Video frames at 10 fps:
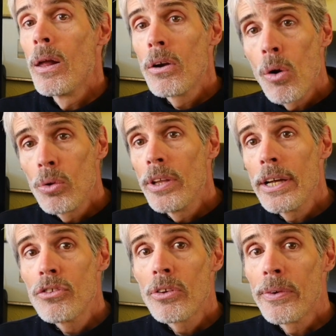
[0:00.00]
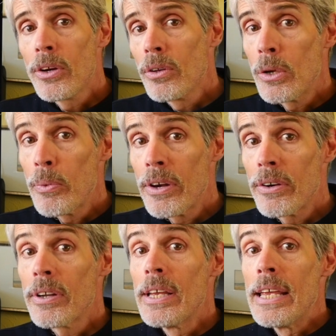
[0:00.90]
Cold nights during early
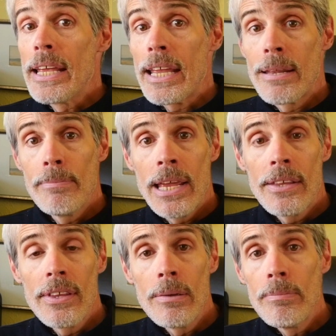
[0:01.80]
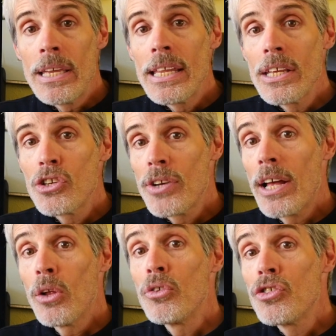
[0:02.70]
winter can make the immediate
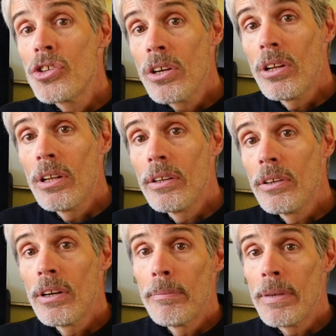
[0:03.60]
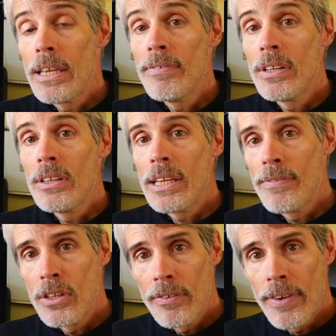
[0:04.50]
shallows chill,
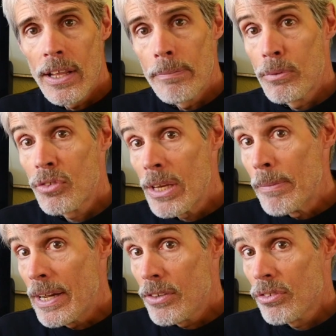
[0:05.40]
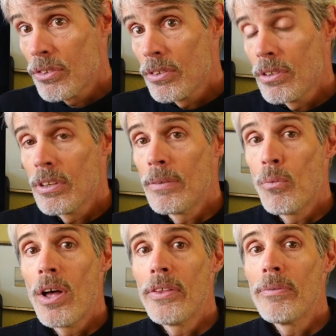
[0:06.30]
even develop skim ice,
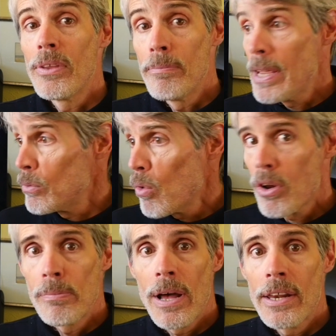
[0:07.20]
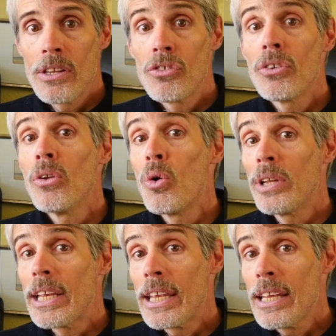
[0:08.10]
while the main water body is still
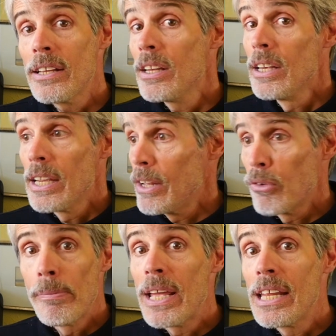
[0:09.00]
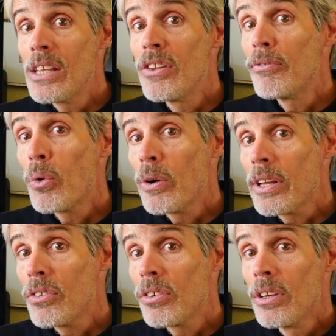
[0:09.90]
holding heat and remaining in the
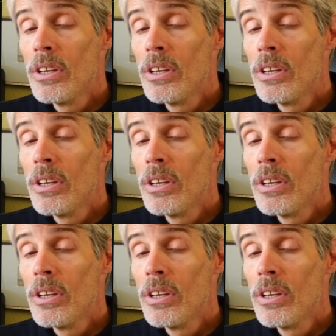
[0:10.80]
40s.